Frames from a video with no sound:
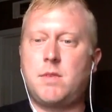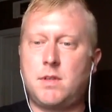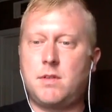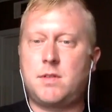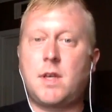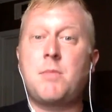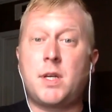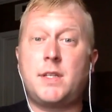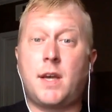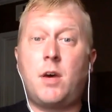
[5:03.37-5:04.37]
send
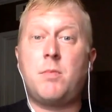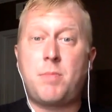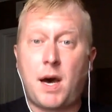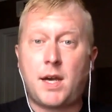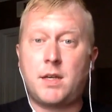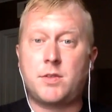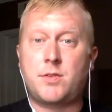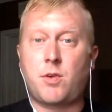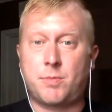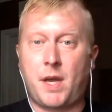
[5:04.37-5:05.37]
money to help buy a
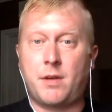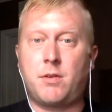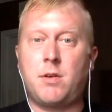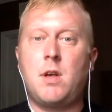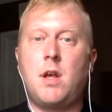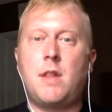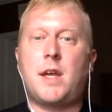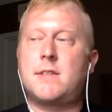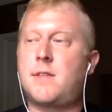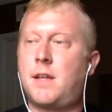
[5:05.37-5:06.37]
solar panel
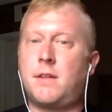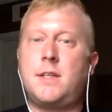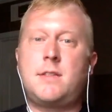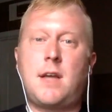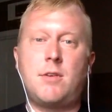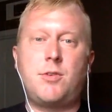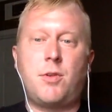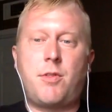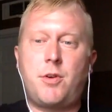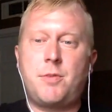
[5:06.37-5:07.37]
that is then leased out to a
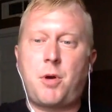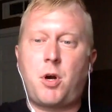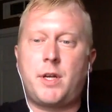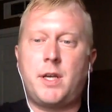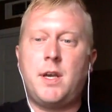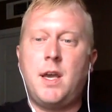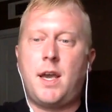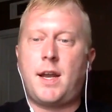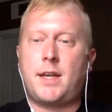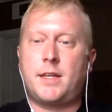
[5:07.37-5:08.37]
third party,
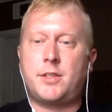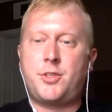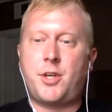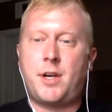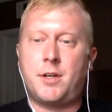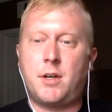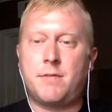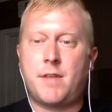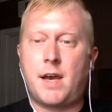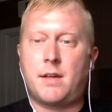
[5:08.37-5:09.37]
and I get a share
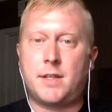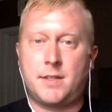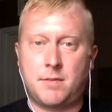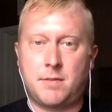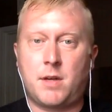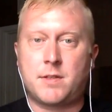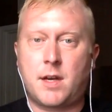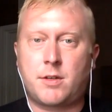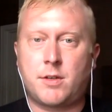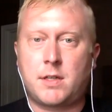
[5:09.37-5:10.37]
of that lease amount. Is
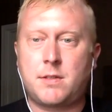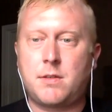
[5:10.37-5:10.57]
that correct?